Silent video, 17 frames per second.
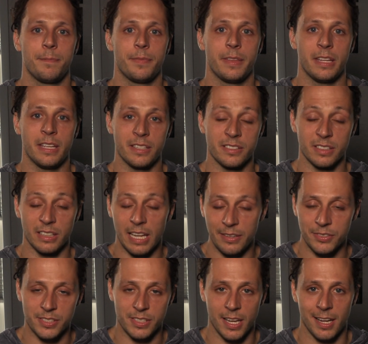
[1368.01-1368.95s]
his
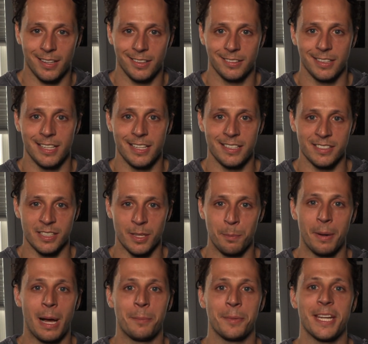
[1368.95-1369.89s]
lifestyle is an
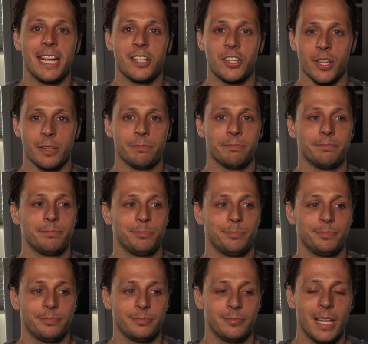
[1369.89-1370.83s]
abomination.
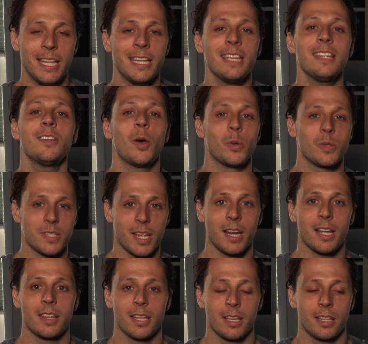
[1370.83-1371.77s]
And he knows that I
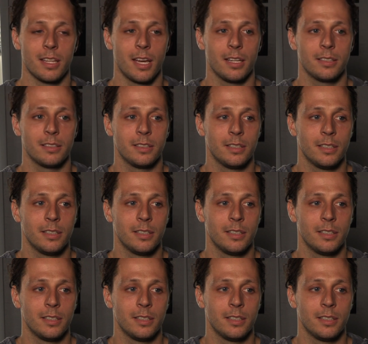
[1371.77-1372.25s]
think that.